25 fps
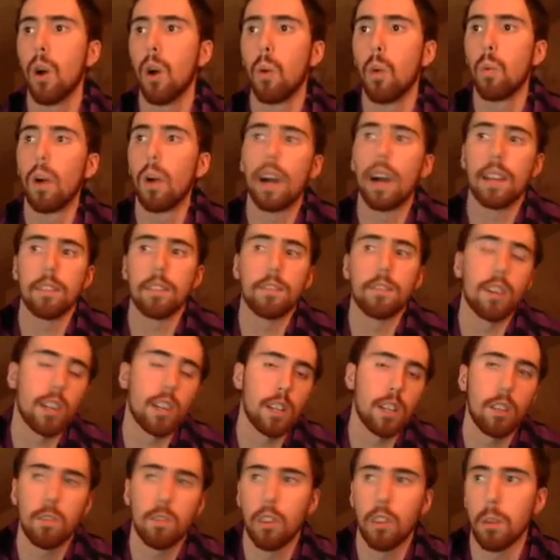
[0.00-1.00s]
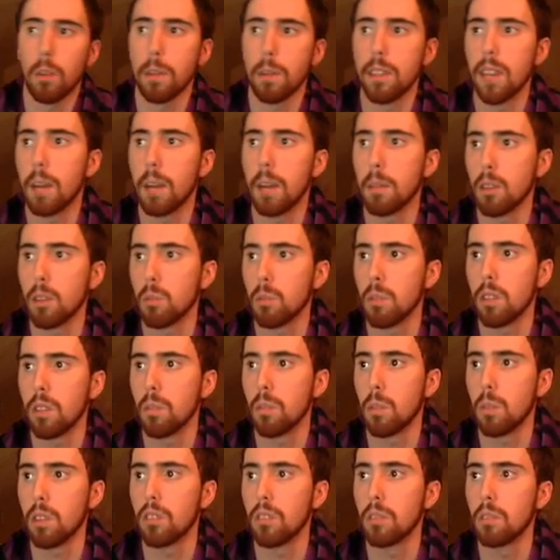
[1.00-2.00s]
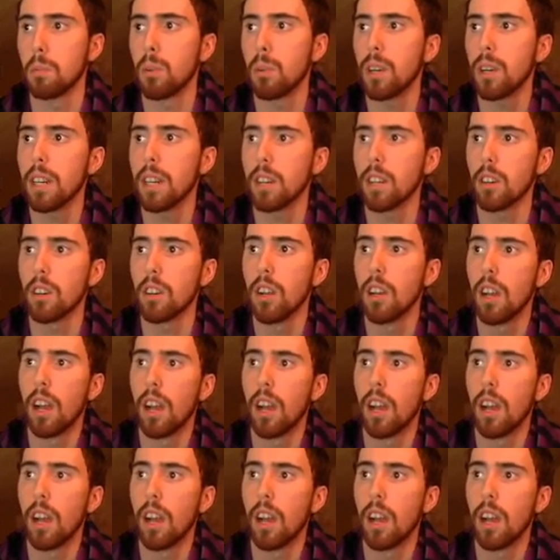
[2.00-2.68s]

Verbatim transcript: why the fuck are you farming Talbuks? What, what's the point here?